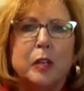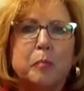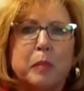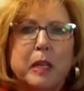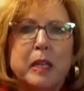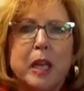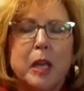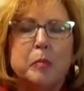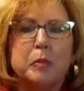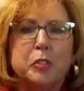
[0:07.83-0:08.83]
being
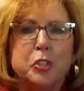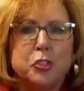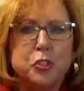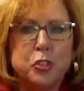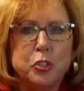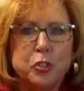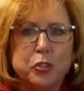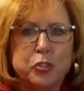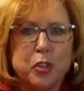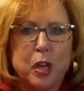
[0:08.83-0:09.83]
able to do your
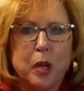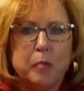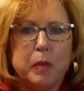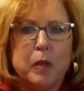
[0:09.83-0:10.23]
job